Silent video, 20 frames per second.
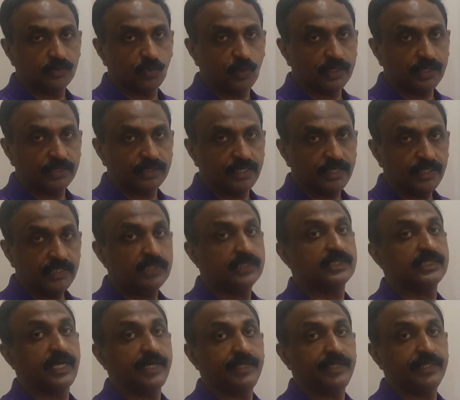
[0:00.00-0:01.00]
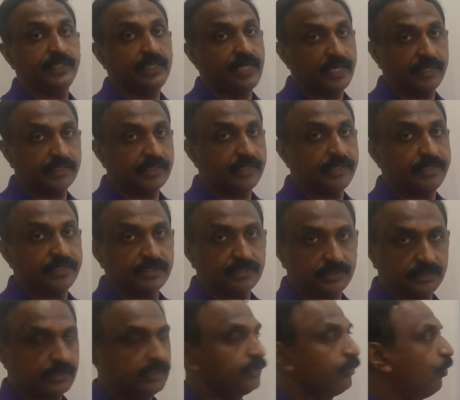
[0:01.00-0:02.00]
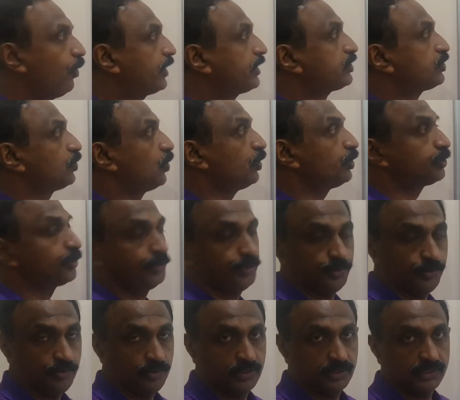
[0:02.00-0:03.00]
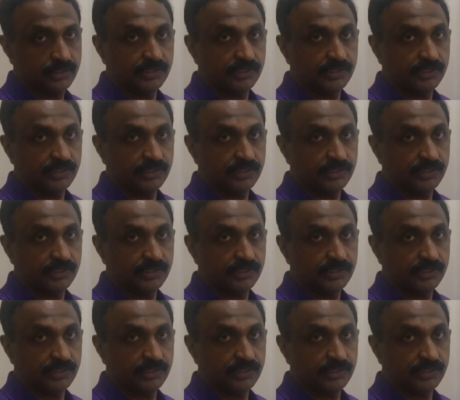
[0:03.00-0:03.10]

What are they? Center and radius. What is known to you?